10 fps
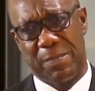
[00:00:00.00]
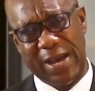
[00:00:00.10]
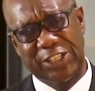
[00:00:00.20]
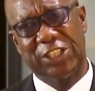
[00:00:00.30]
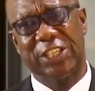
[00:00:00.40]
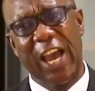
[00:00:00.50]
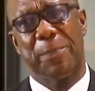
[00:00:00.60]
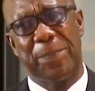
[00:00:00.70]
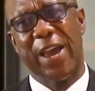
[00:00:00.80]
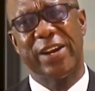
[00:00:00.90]
My
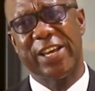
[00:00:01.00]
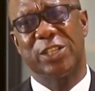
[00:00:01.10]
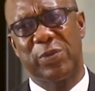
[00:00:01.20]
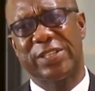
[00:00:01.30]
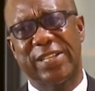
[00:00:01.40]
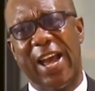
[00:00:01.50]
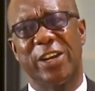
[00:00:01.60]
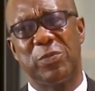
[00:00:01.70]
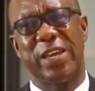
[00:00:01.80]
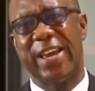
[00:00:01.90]
shepherd is
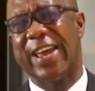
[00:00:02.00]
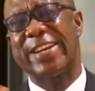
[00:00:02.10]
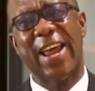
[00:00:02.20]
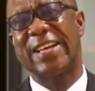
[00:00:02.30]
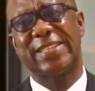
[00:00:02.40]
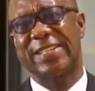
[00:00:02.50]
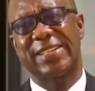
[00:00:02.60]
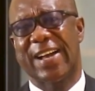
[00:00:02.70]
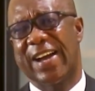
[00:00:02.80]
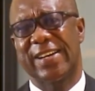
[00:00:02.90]
beside me, and nothing
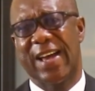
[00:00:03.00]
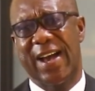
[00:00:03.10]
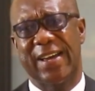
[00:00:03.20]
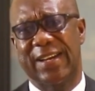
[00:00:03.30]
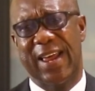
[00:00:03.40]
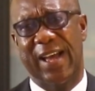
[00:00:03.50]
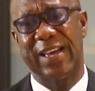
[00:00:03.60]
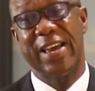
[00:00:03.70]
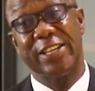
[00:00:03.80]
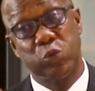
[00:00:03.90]
can I lack.
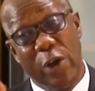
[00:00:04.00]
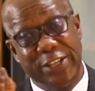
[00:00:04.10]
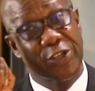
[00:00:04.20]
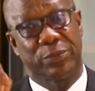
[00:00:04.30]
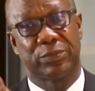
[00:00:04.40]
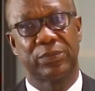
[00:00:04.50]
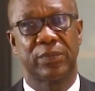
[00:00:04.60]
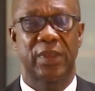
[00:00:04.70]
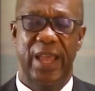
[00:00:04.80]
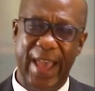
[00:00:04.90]
His wisdom
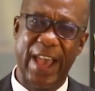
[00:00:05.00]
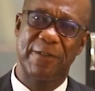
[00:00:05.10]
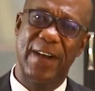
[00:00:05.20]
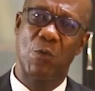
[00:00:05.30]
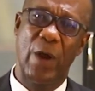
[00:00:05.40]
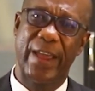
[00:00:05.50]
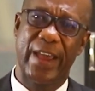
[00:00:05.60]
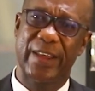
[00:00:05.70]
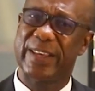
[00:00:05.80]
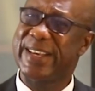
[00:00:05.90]
ever
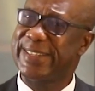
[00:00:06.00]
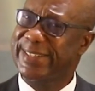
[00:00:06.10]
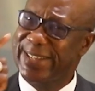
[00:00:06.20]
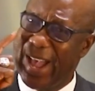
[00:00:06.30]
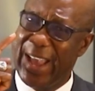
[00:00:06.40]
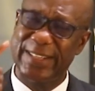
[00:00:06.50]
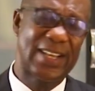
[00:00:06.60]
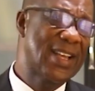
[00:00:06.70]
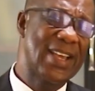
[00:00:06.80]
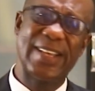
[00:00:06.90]
wakened; His sight
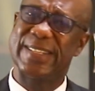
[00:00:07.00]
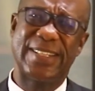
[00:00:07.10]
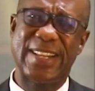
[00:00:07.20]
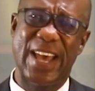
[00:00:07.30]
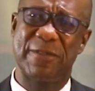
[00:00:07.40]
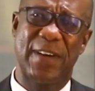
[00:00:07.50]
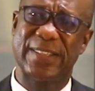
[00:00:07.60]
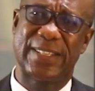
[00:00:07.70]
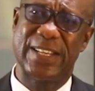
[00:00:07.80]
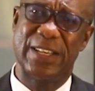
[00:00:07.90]
is
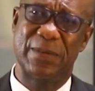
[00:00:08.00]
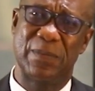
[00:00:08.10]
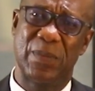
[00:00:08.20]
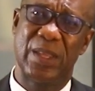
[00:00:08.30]
never dim.